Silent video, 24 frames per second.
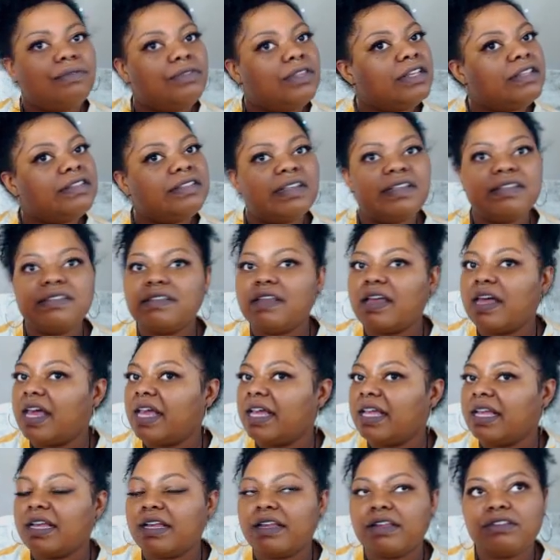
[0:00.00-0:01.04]
this is
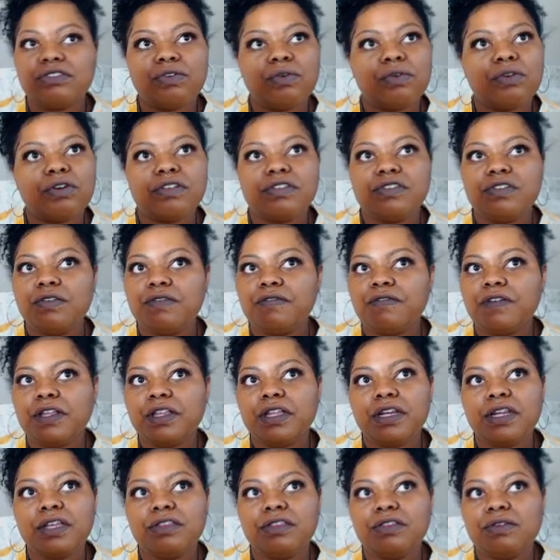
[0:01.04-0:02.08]
like Taurus, you feel
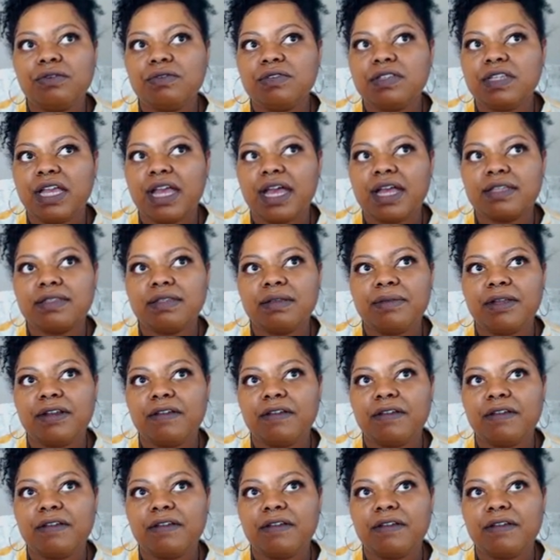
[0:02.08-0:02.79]
an enthusiasm